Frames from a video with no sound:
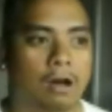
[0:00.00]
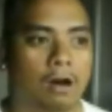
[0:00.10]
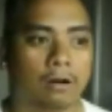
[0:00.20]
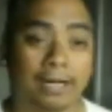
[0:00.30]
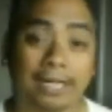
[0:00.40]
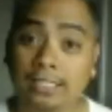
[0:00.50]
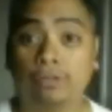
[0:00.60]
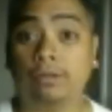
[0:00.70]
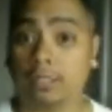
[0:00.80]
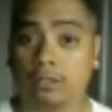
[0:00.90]
are
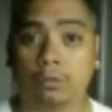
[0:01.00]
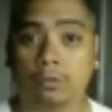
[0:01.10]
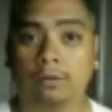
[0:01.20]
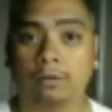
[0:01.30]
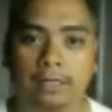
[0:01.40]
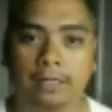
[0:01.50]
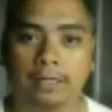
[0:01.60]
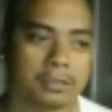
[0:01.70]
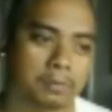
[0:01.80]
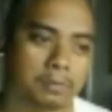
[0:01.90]
into this sort of
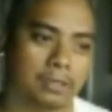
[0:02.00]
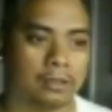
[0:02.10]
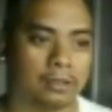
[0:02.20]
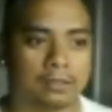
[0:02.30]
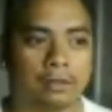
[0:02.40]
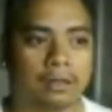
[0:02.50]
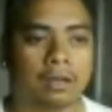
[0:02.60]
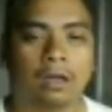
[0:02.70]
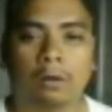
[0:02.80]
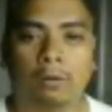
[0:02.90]
thing just because,
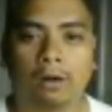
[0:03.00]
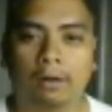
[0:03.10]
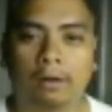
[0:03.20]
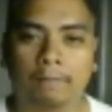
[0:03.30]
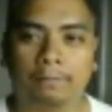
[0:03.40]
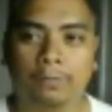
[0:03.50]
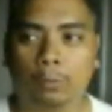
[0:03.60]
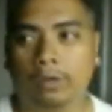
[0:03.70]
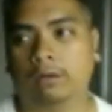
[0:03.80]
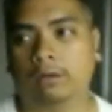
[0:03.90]

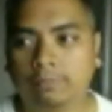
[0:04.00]
well,